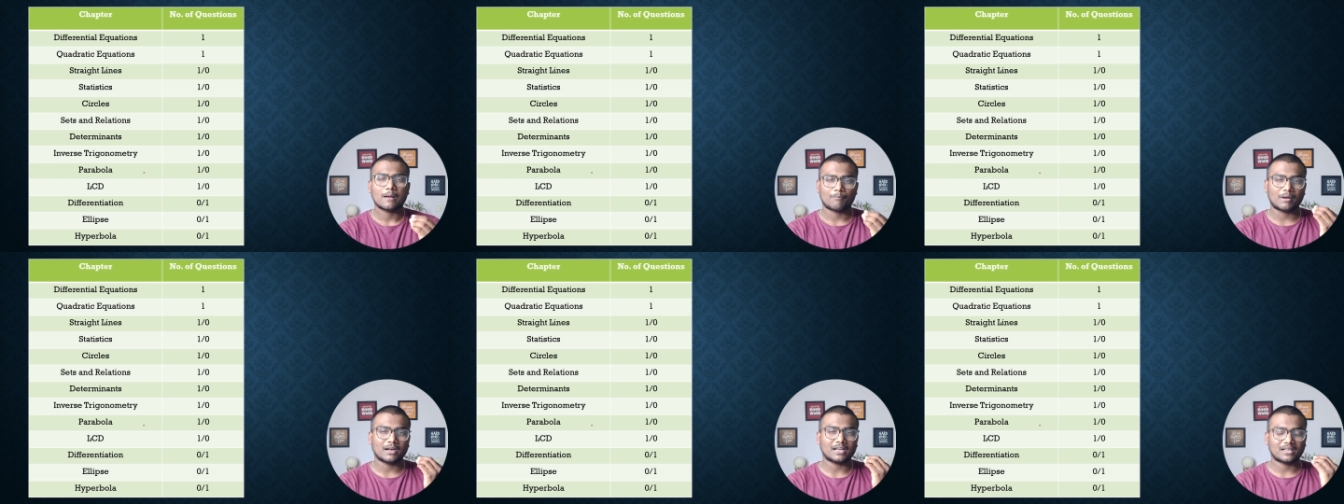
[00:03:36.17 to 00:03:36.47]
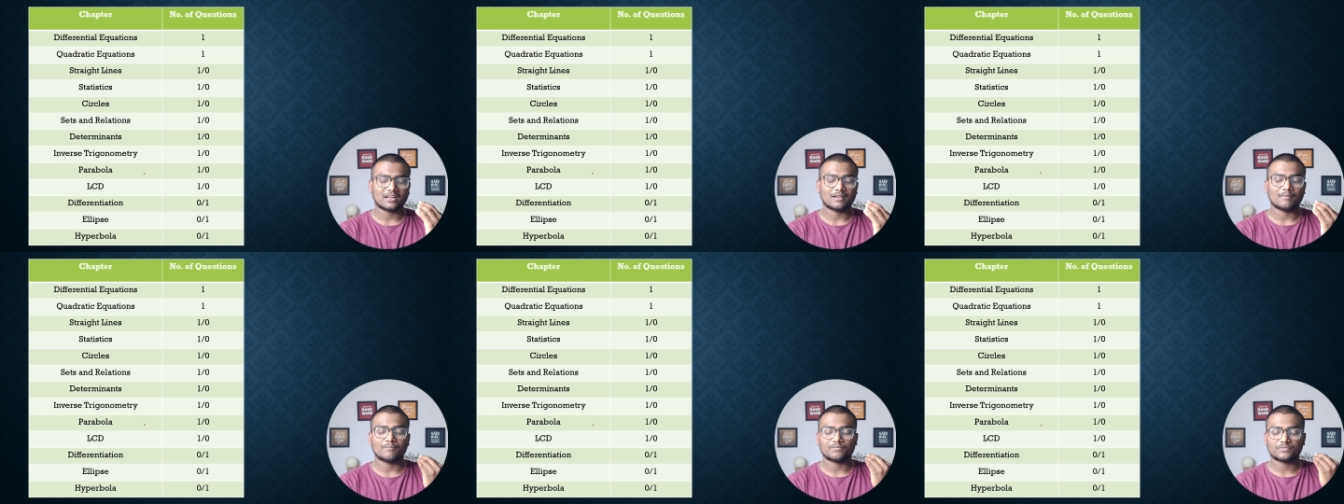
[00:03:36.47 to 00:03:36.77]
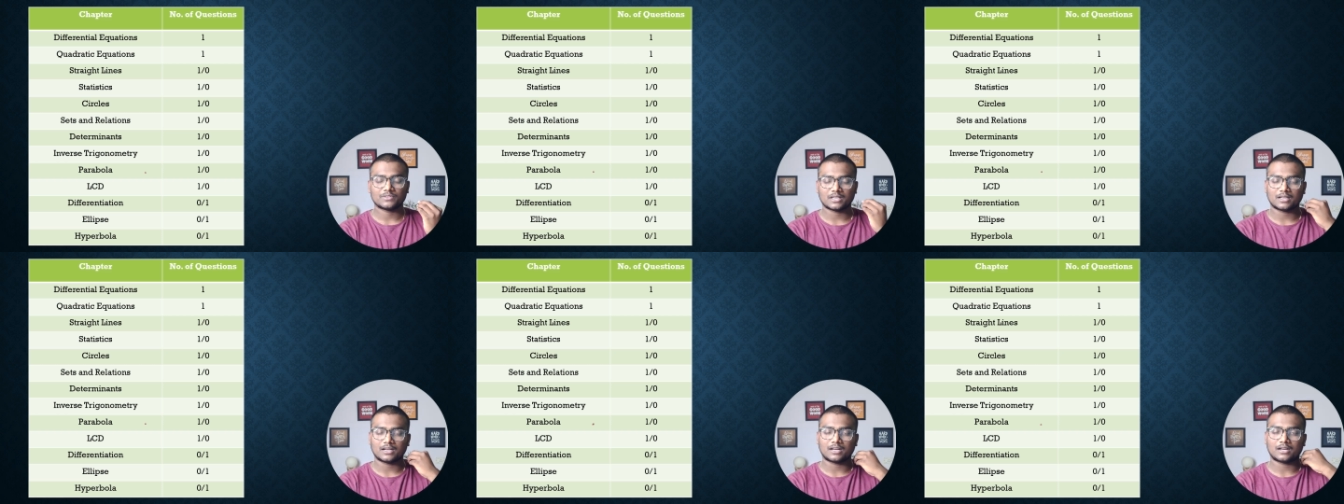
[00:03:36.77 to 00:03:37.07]
But
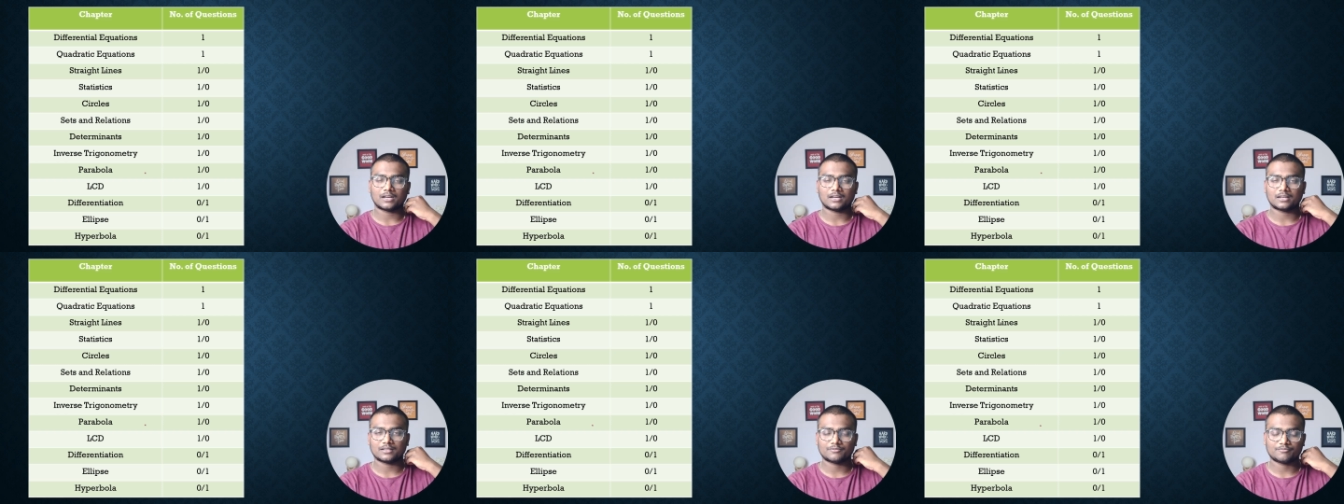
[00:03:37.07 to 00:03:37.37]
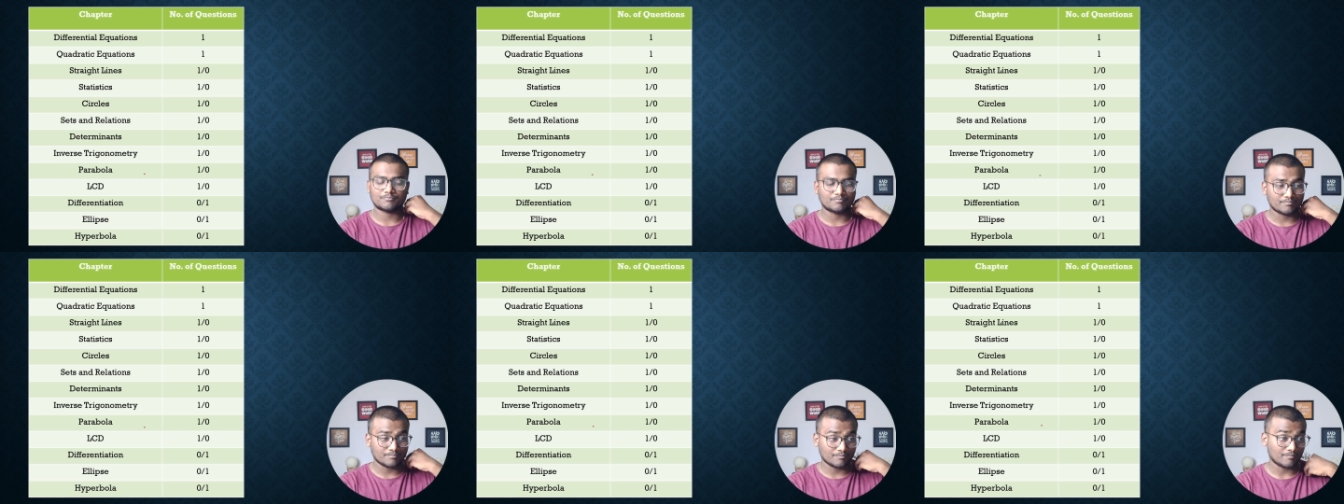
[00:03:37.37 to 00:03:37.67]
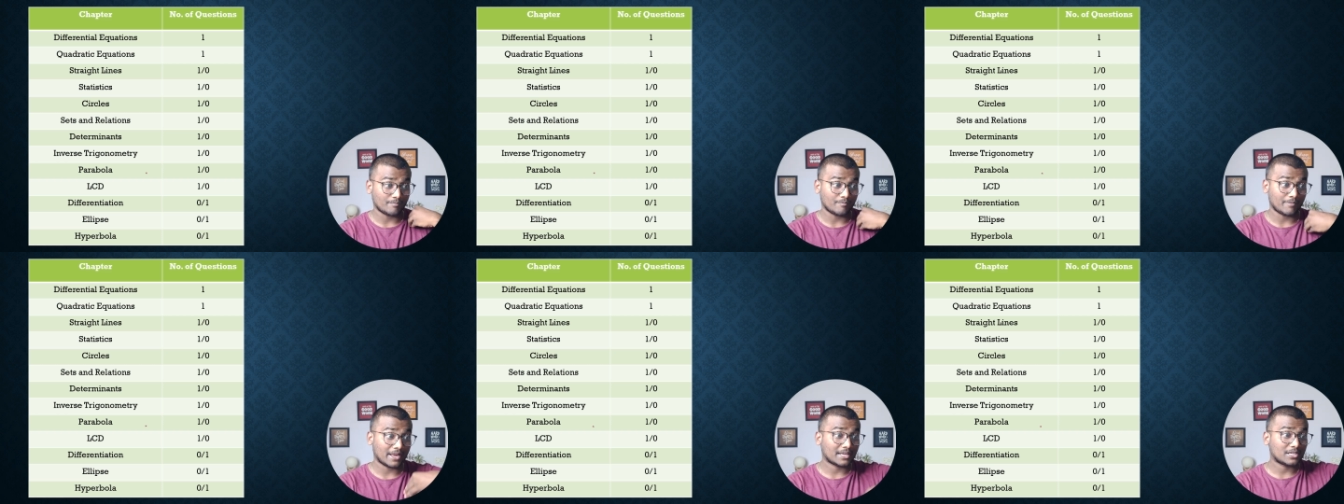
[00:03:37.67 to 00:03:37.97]

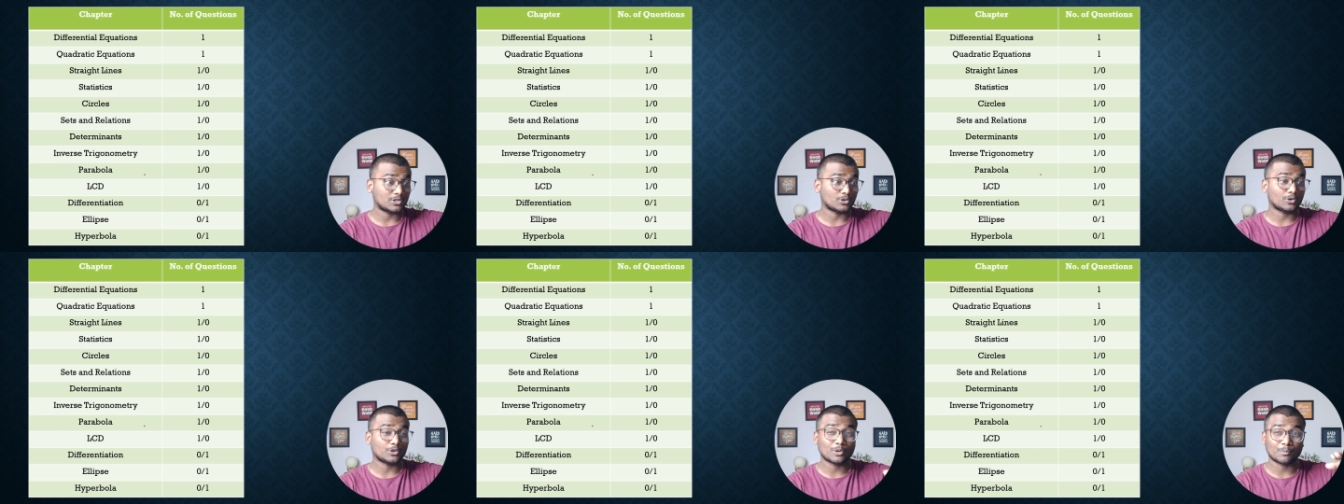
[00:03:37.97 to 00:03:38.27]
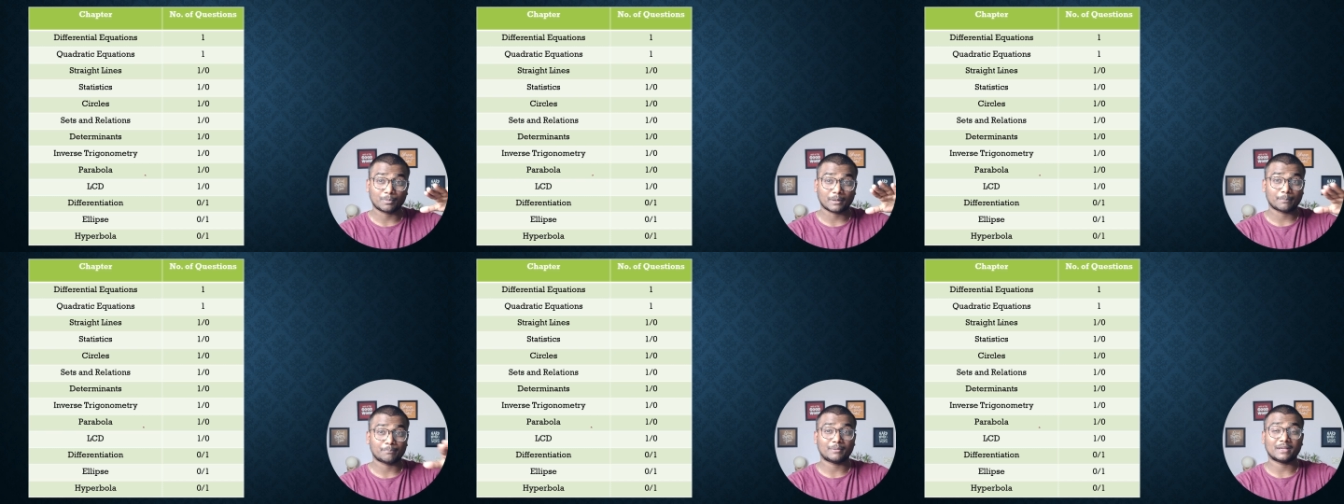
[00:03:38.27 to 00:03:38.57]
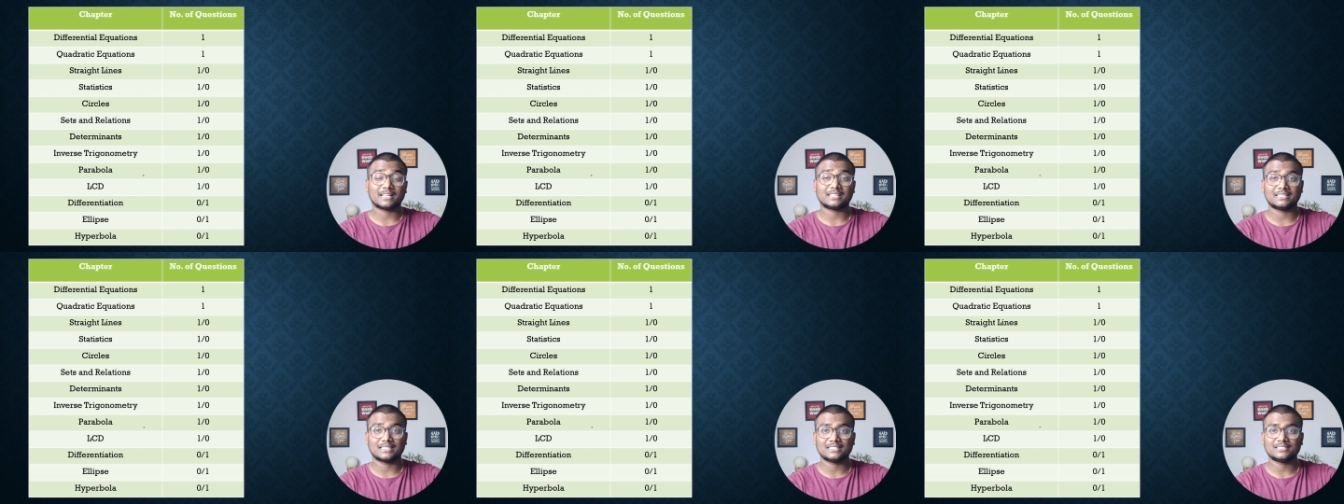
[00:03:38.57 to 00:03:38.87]
make sure you
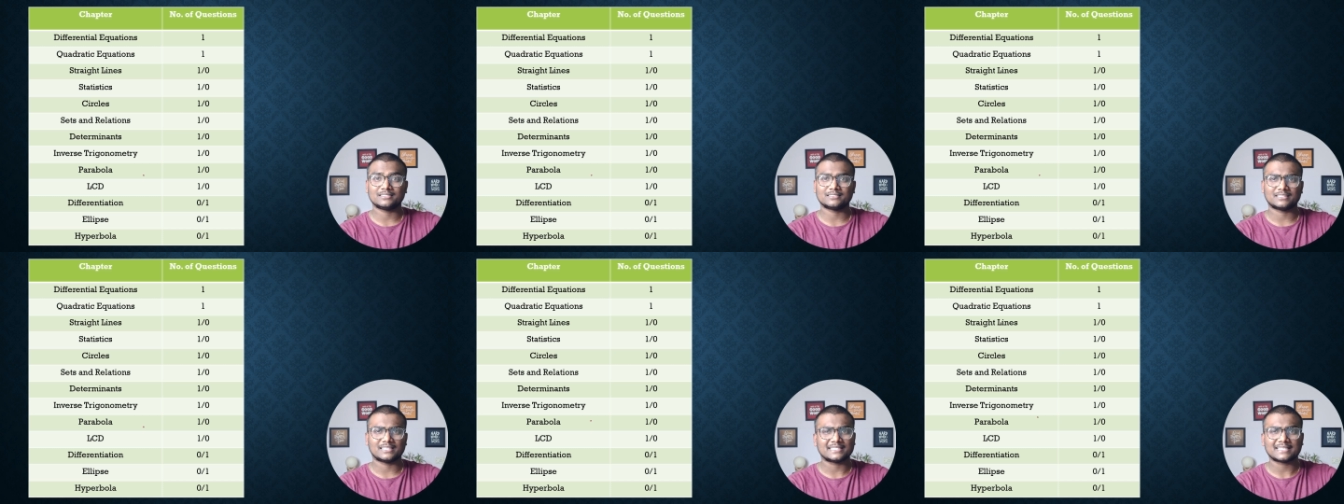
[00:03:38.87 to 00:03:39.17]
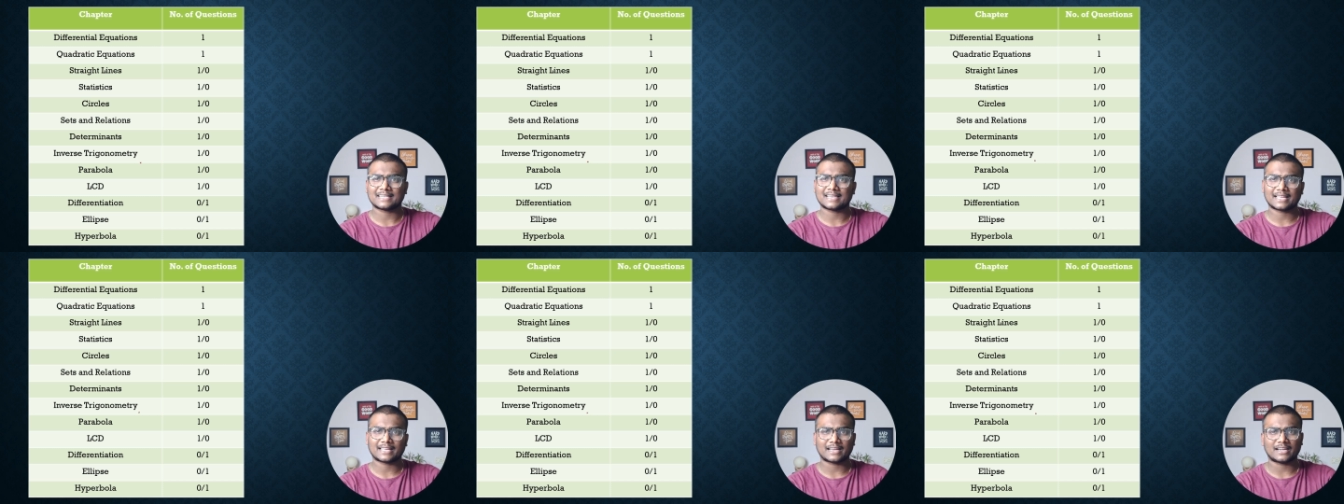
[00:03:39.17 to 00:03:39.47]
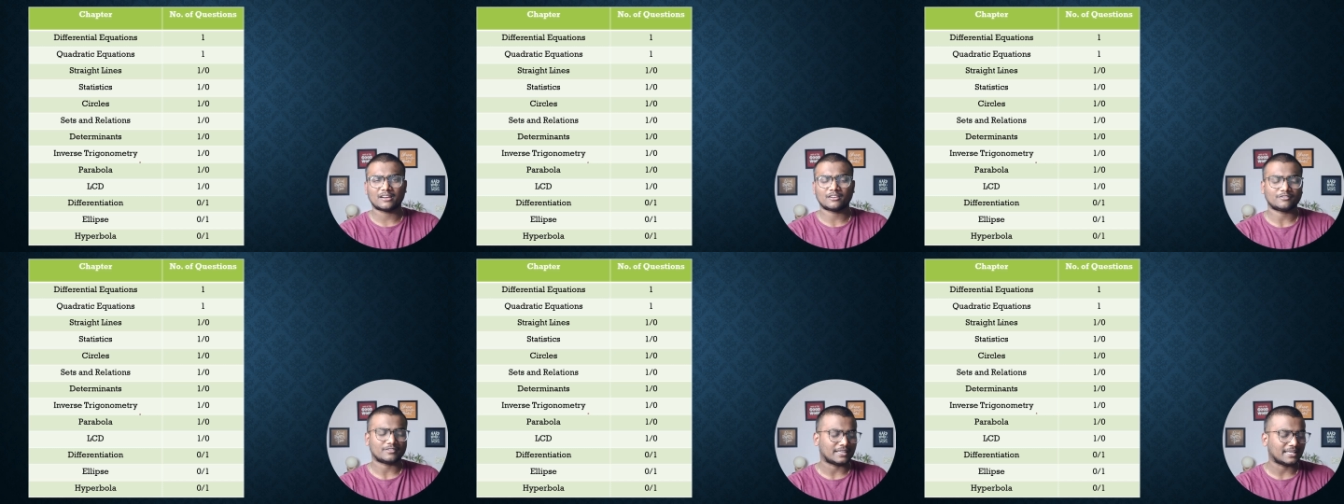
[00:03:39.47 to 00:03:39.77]
prepare these are like
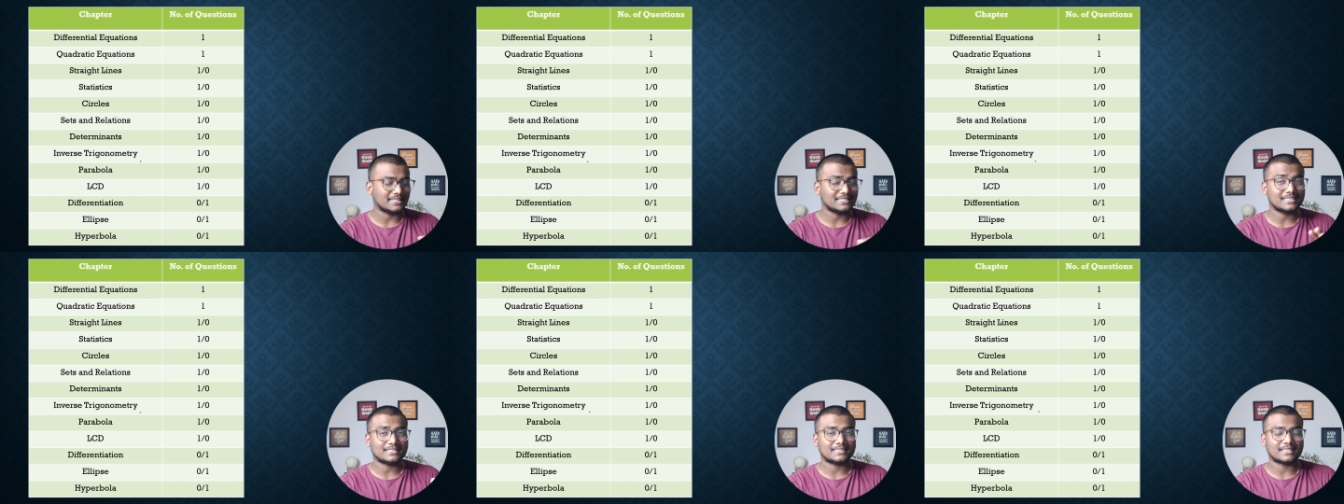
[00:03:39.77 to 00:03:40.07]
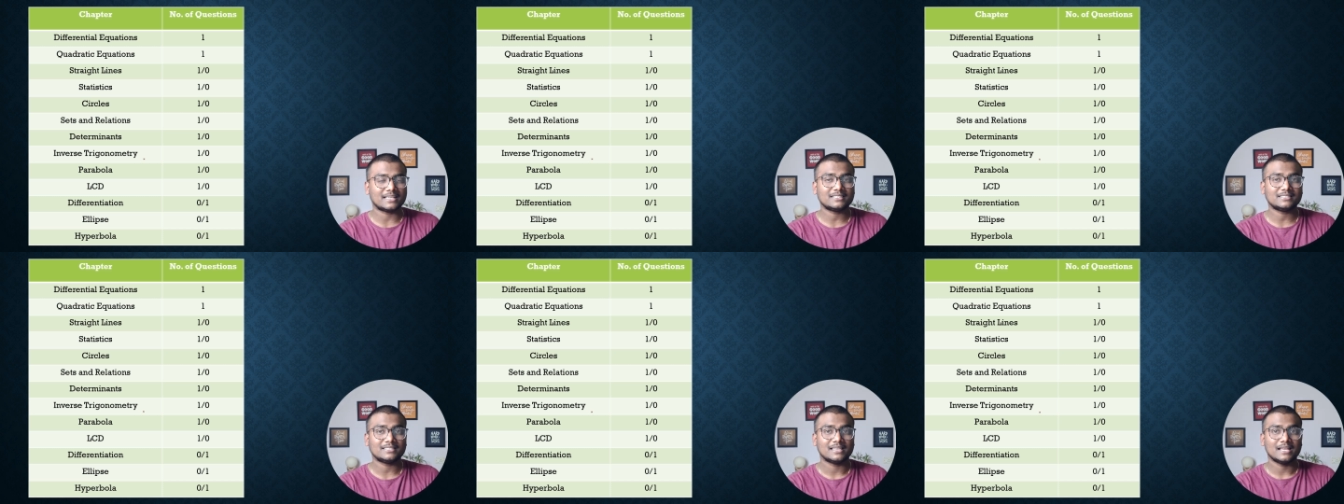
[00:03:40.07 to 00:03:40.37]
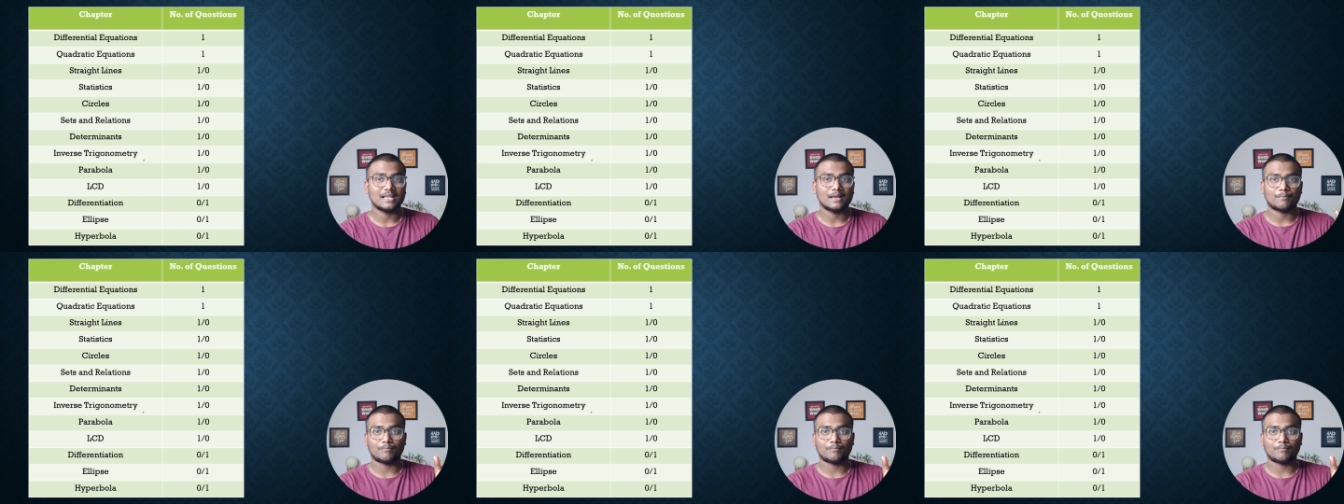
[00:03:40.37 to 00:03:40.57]
kind of easy things,